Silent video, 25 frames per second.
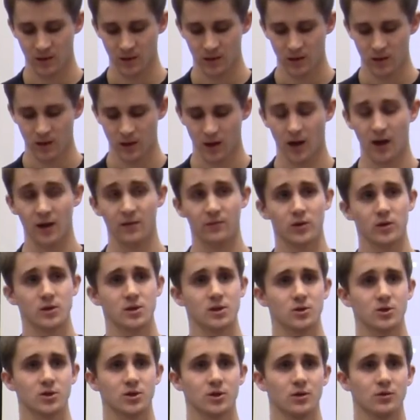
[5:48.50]
I have
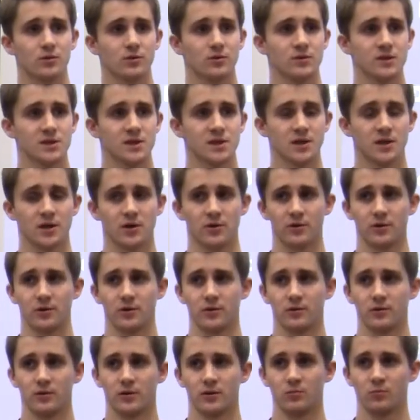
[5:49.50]
also shown you a
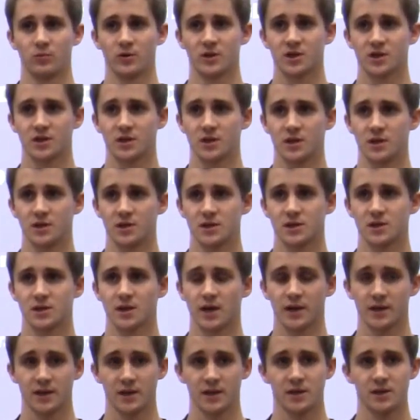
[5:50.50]
scenario in which these
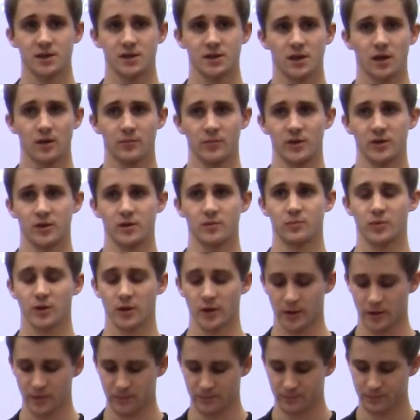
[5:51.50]
ideas come into
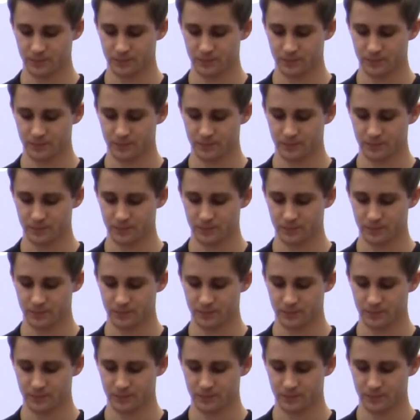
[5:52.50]
play.